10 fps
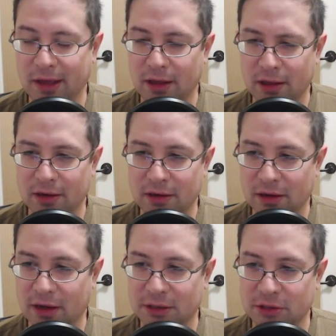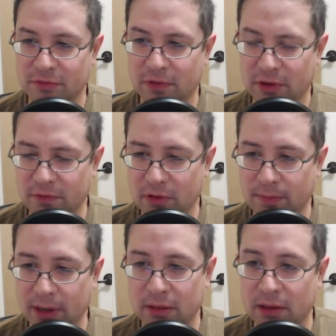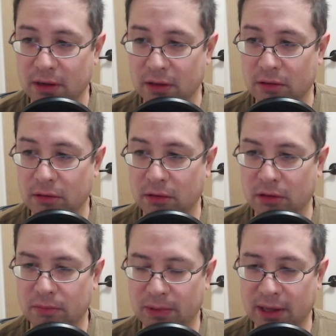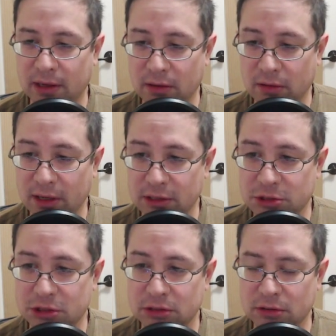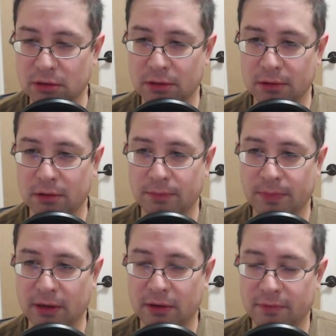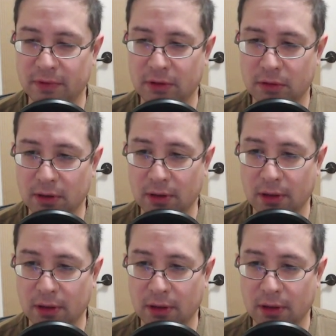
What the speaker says: And I just really respect that he's playing at his age competitively still.